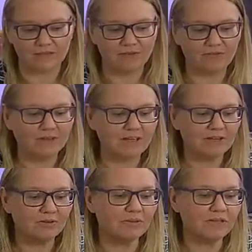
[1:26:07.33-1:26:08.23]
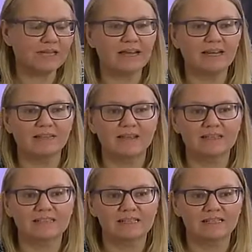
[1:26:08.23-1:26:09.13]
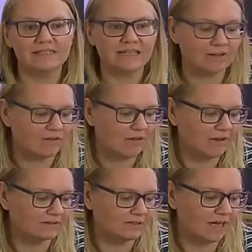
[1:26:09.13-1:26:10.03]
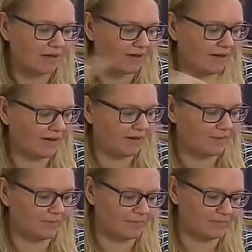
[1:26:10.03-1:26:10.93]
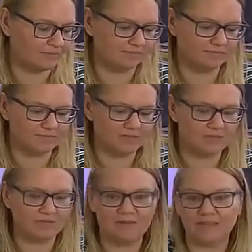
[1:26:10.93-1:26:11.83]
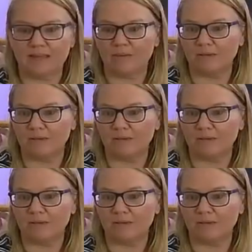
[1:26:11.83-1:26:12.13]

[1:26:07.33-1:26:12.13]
I feel like you're looking at it like it's going to take a long time and stuff like that,